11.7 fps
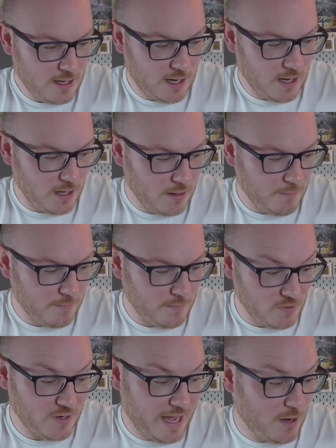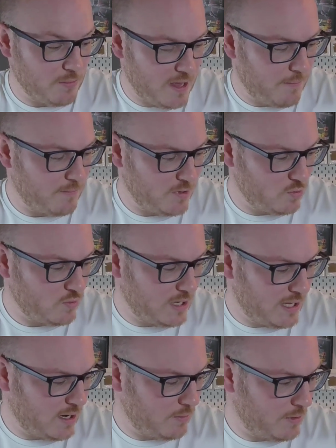Really help them. It will
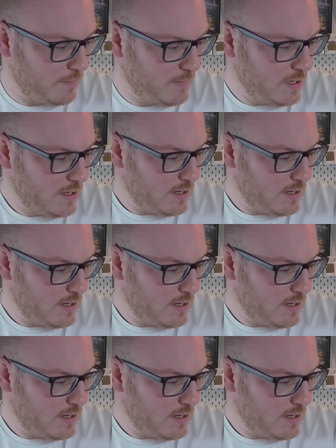really help them.